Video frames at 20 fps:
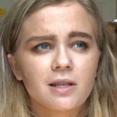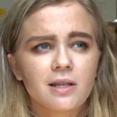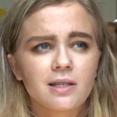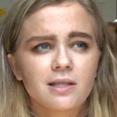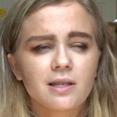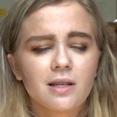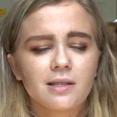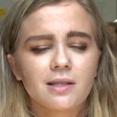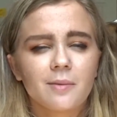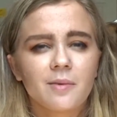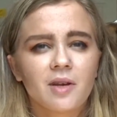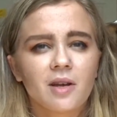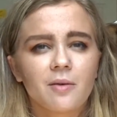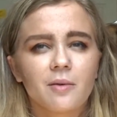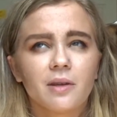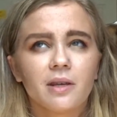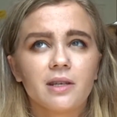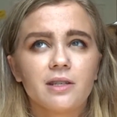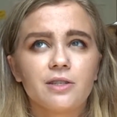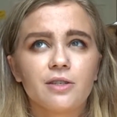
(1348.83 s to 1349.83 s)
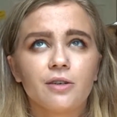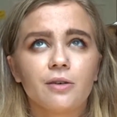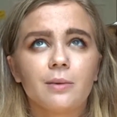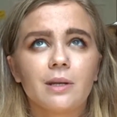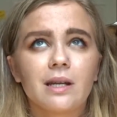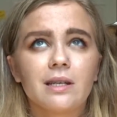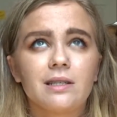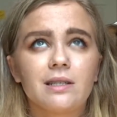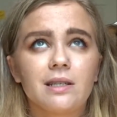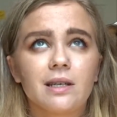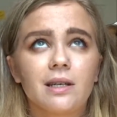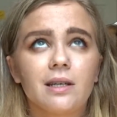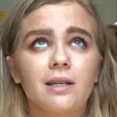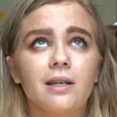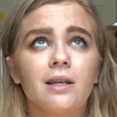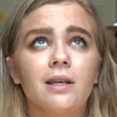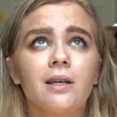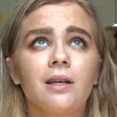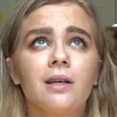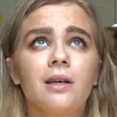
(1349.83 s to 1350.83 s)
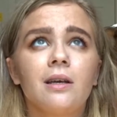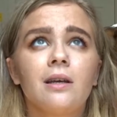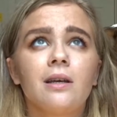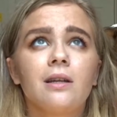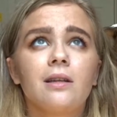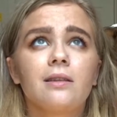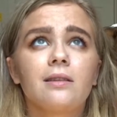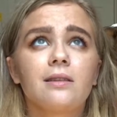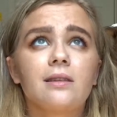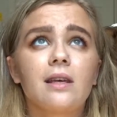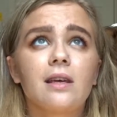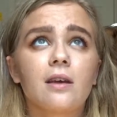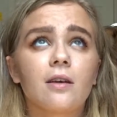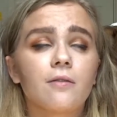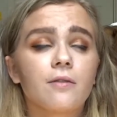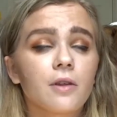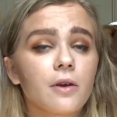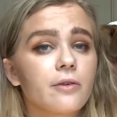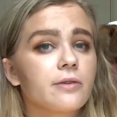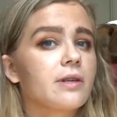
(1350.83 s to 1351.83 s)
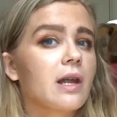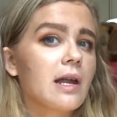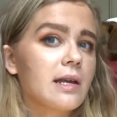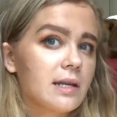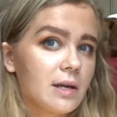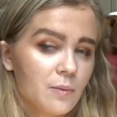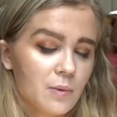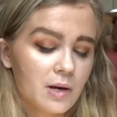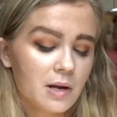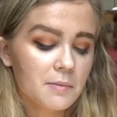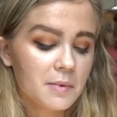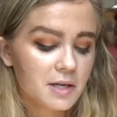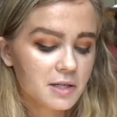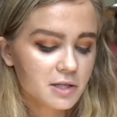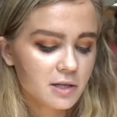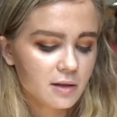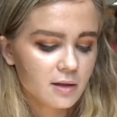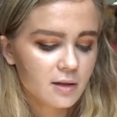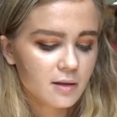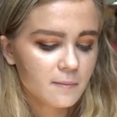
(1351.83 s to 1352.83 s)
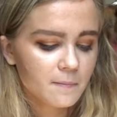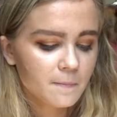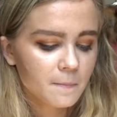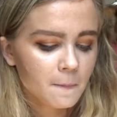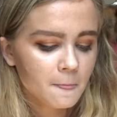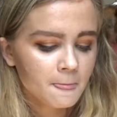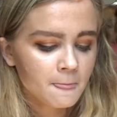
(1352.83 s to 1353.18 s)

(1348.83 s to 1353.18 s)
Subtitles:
That's not something I really do, but I did think of those and I did want to mention them.